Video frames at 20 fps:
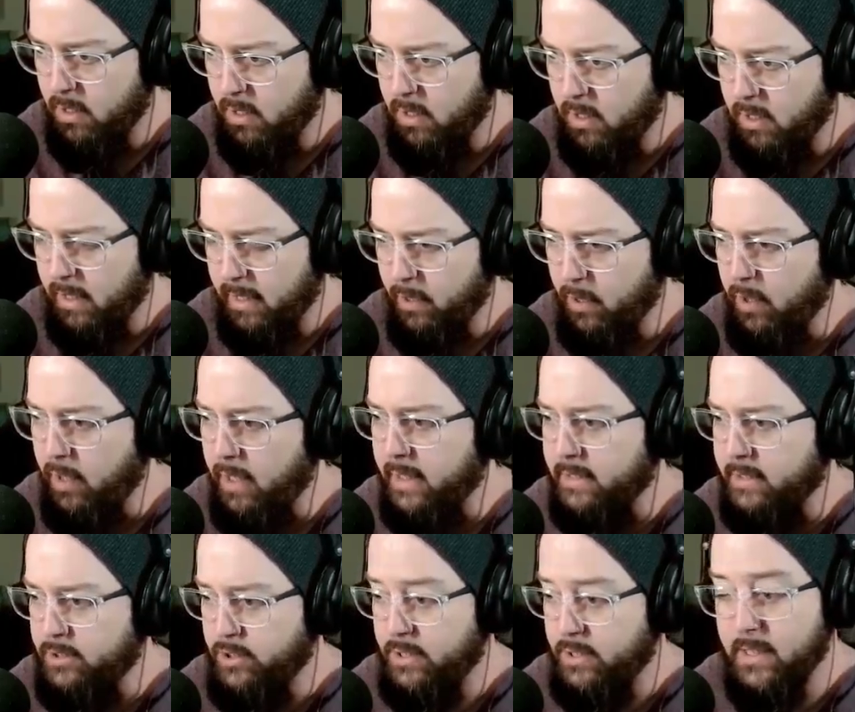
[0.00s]
I don't like
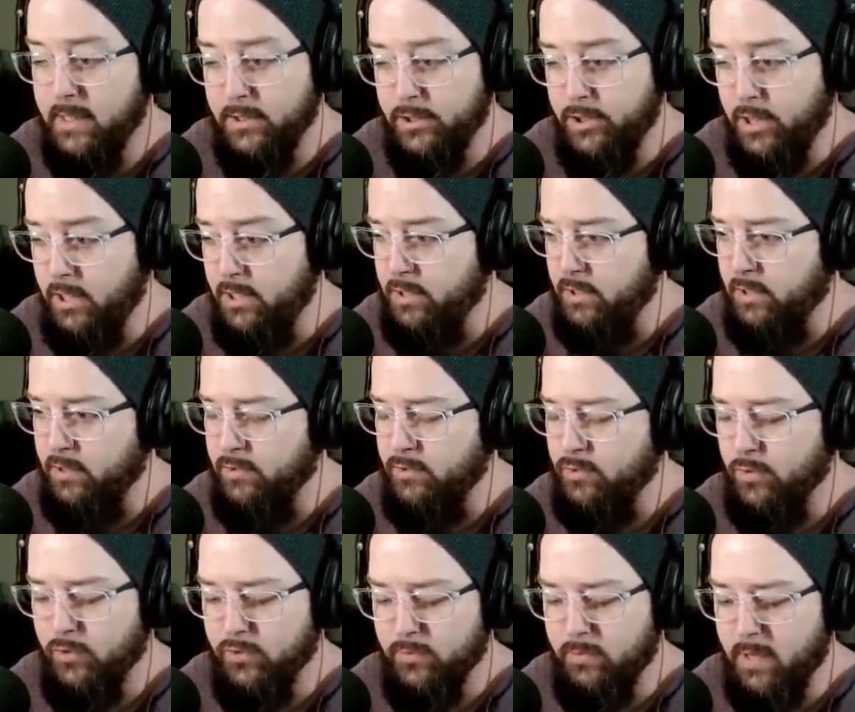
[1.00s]
that you can't change the
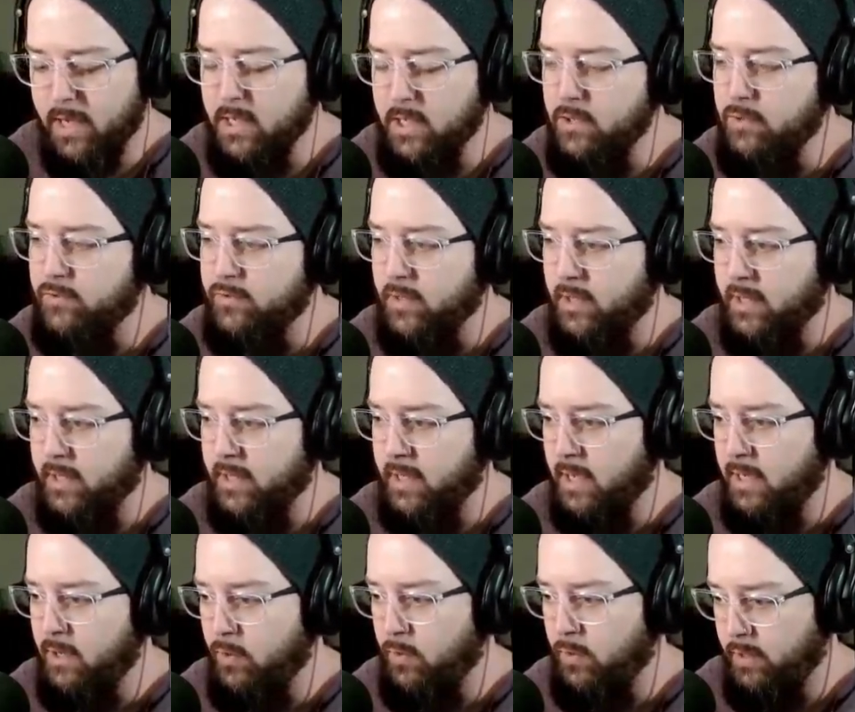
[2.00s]
controls. I'm not used to... Like, I
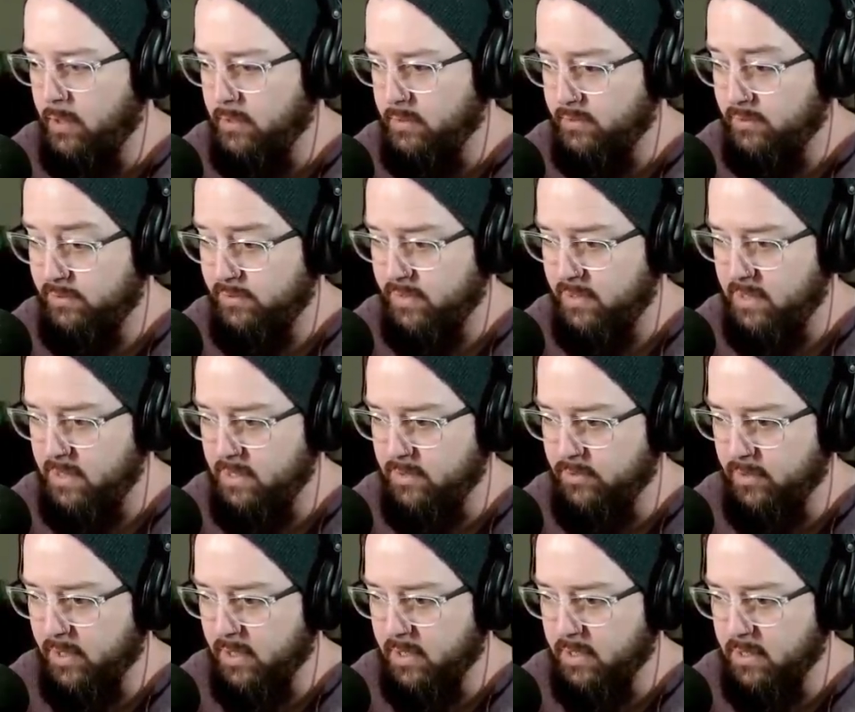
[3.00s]
know that C is
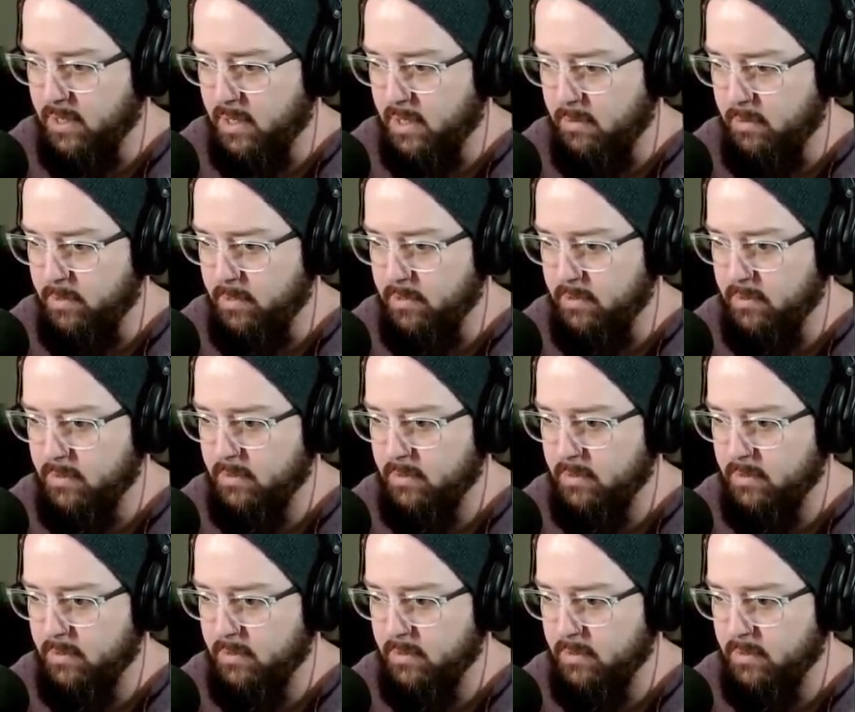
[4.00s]
like a common